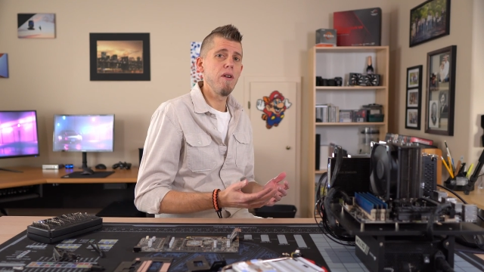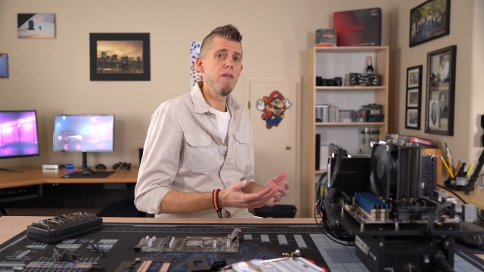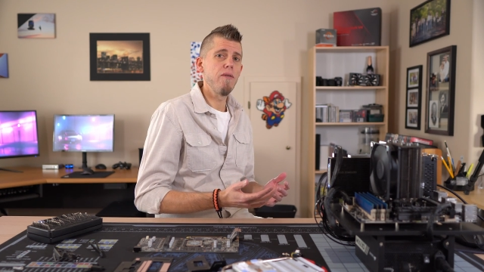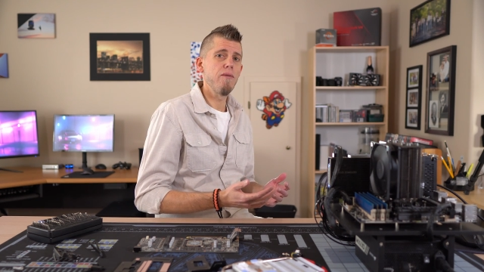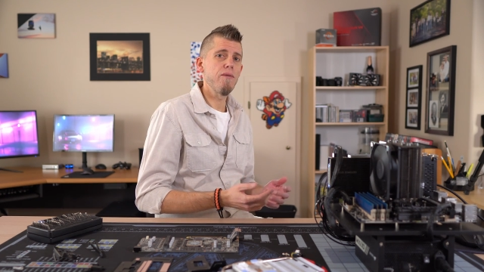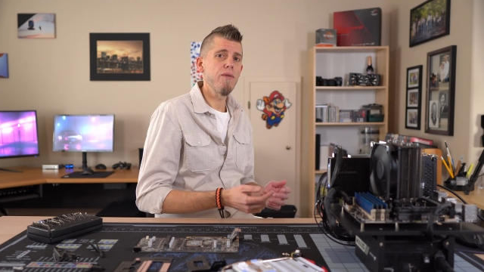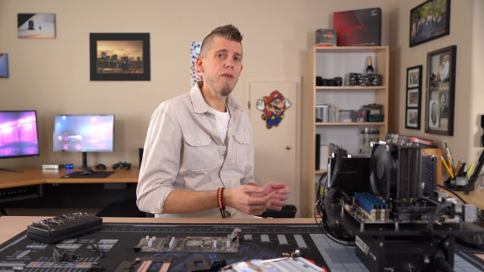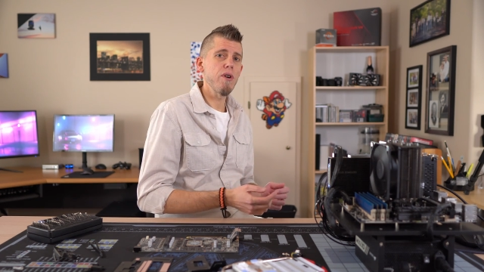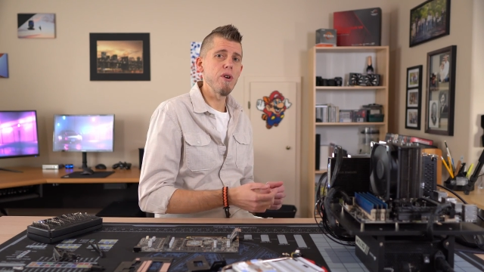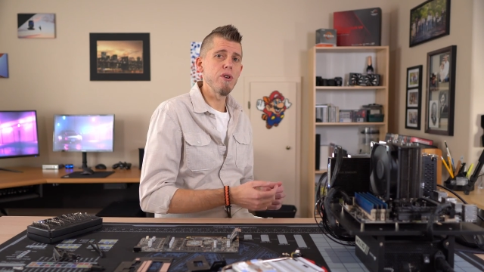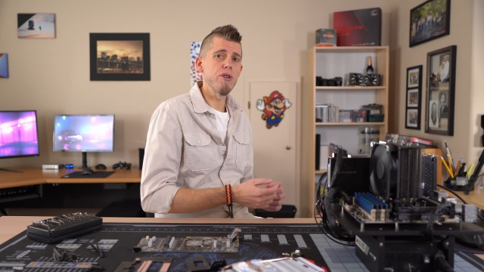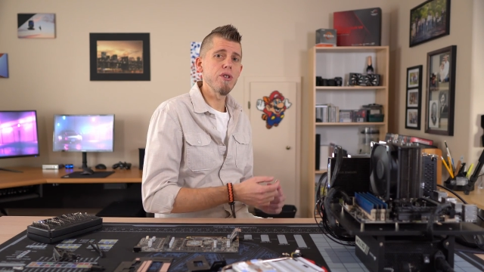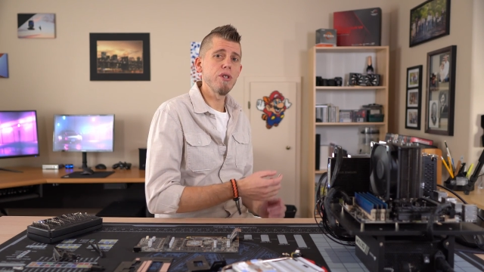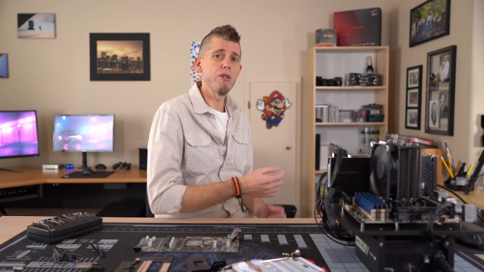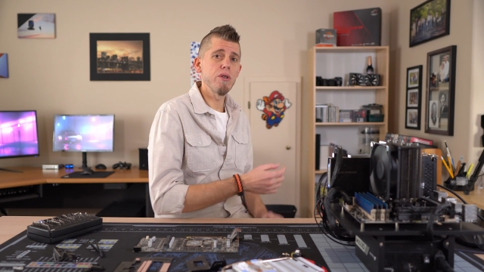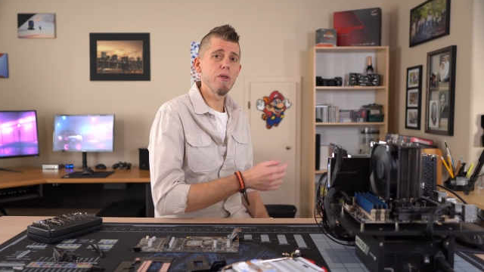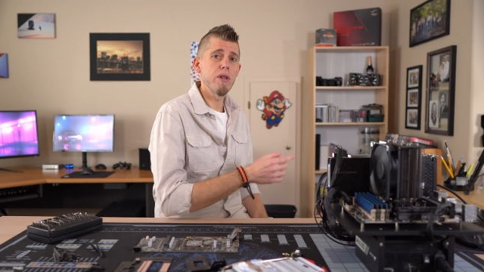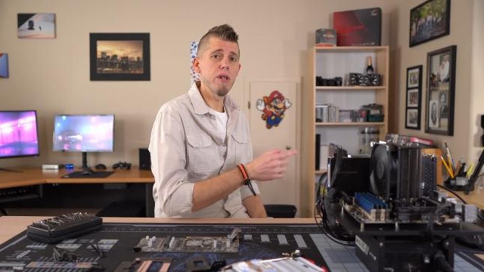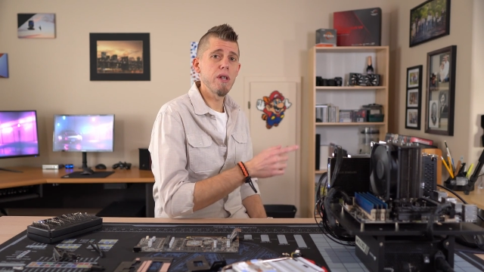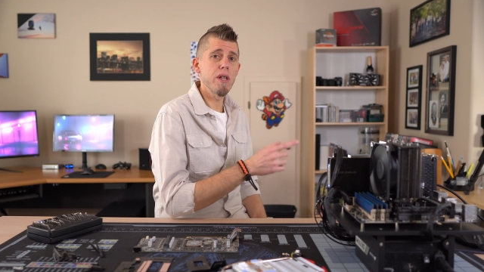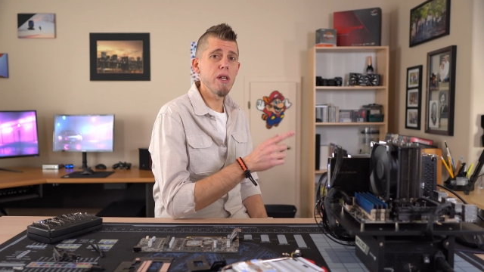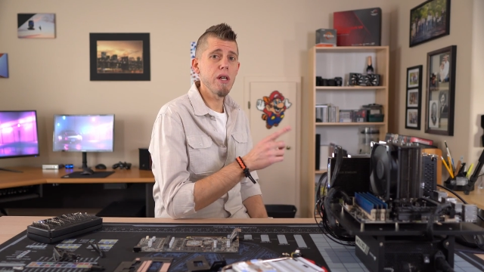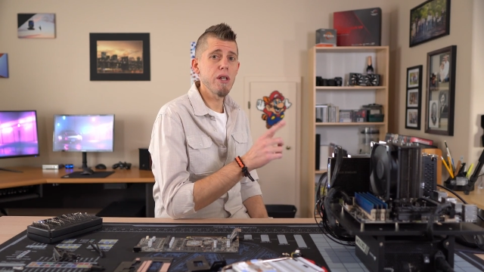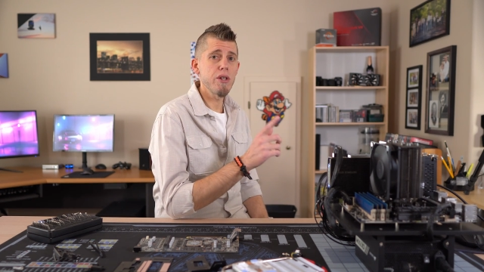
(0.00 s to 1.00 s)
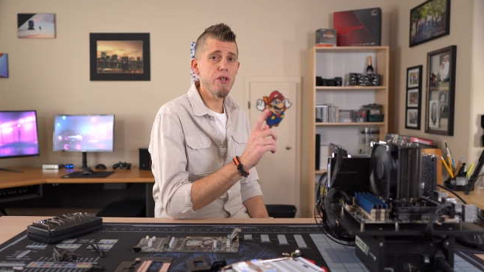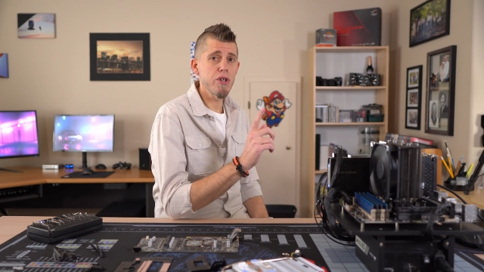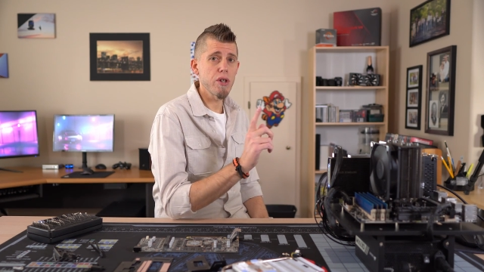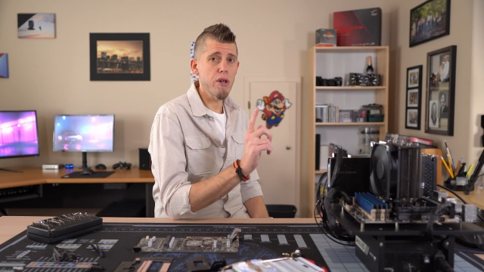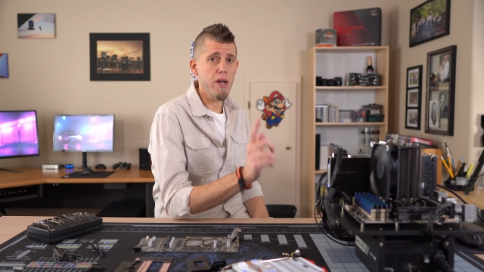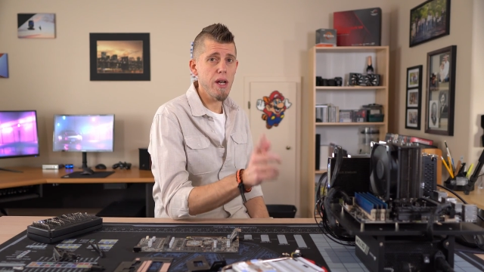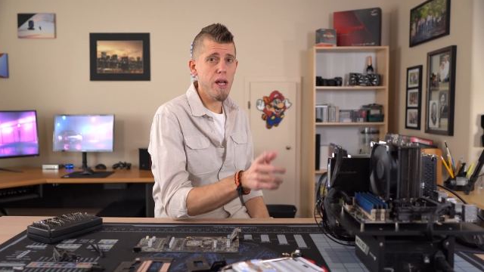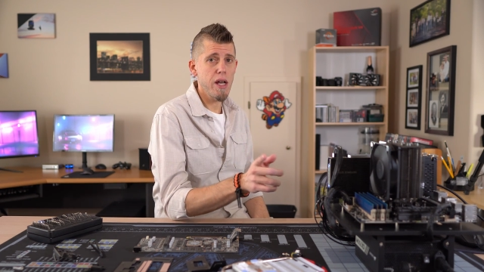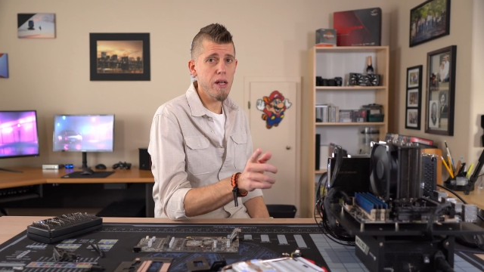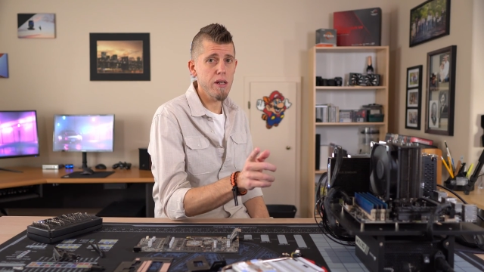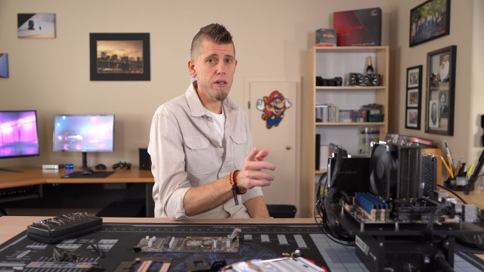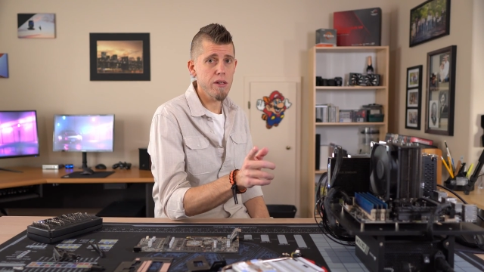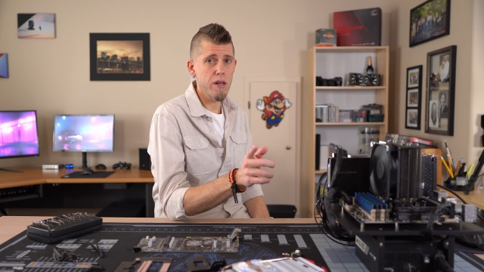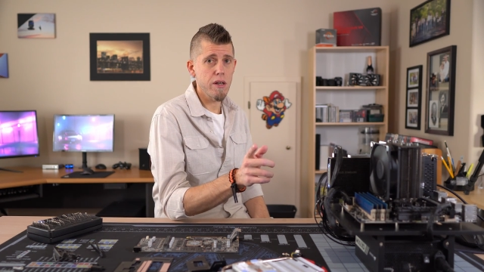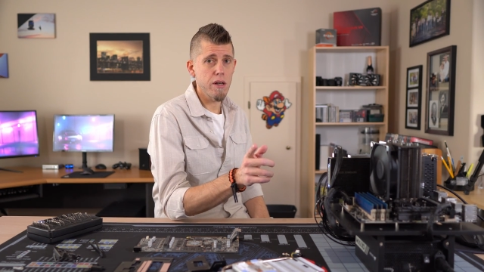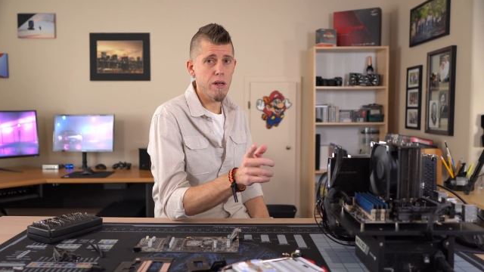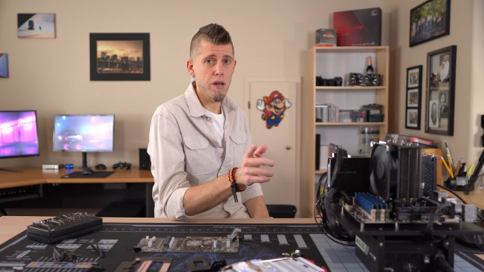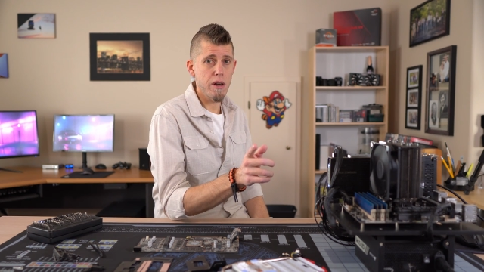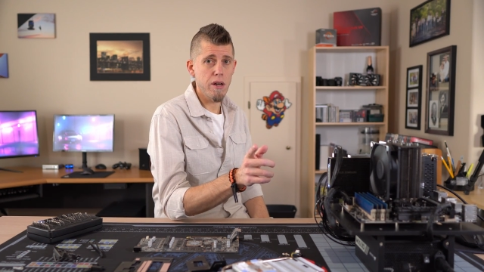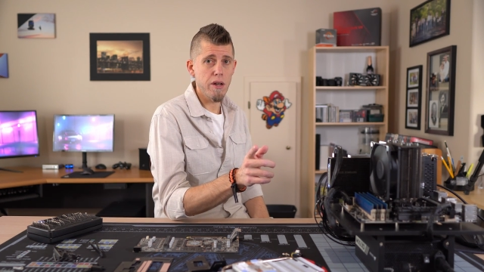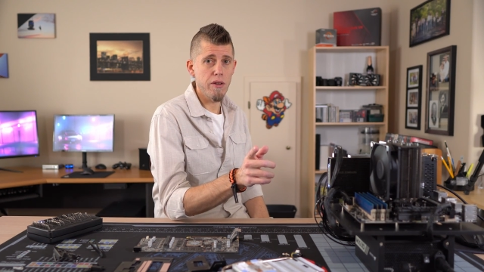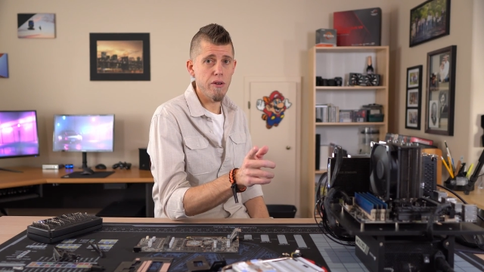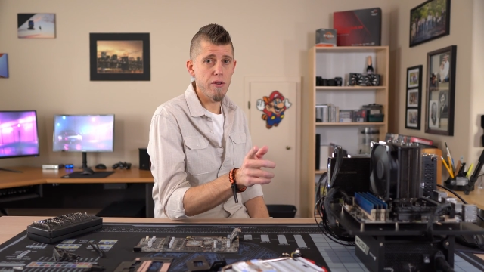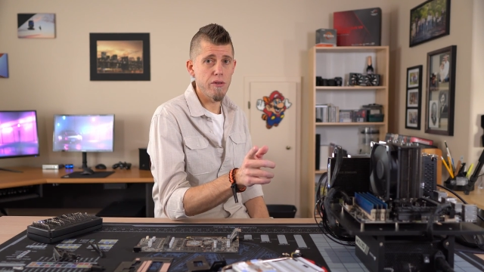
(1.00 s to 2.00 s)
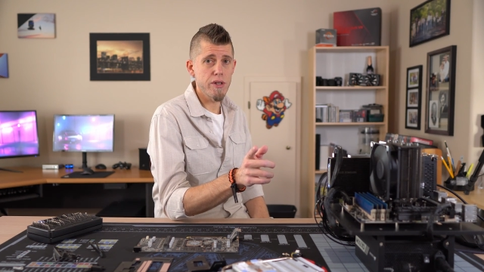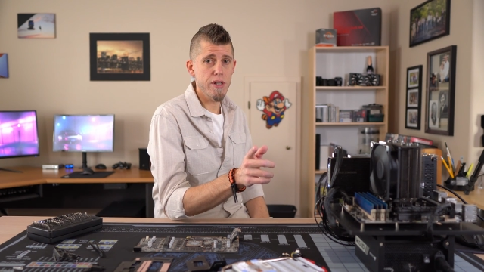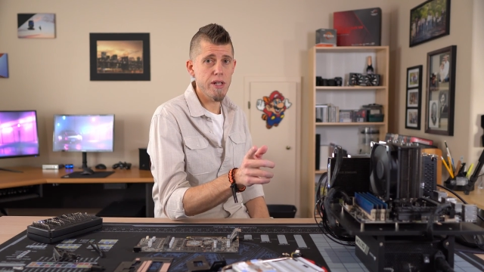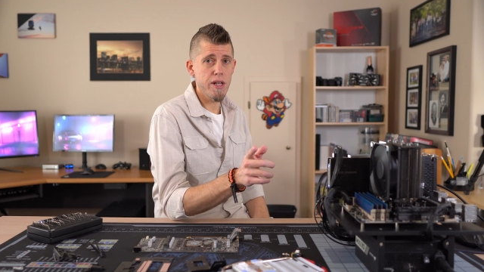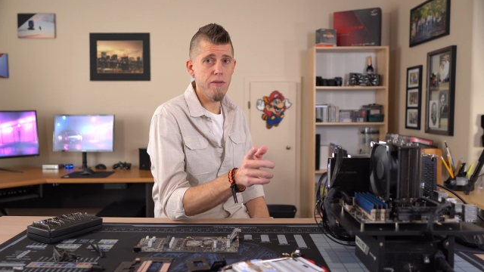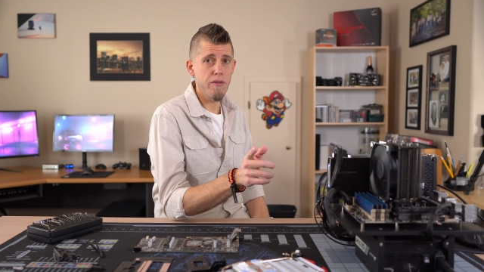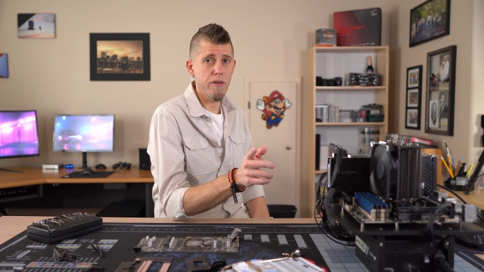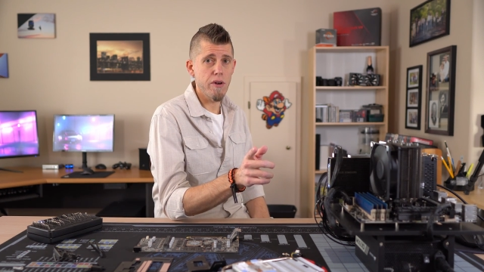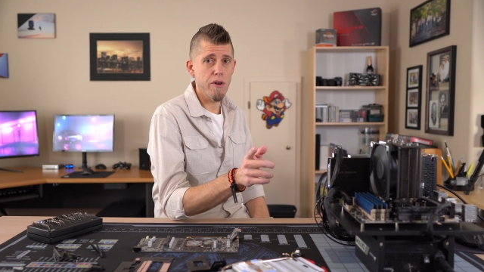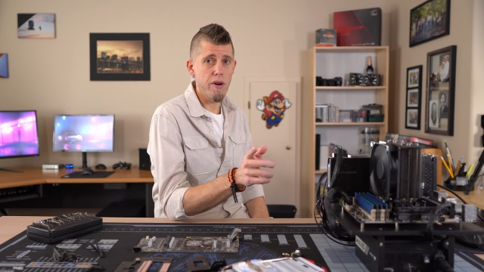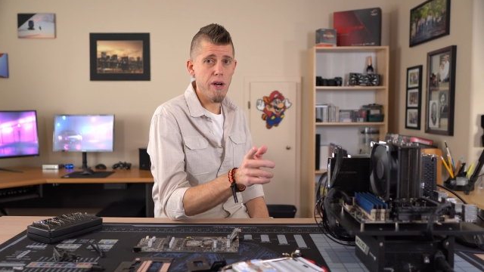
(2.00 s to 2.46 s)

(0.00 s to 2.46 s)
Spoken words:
First, you can get your hands on another 7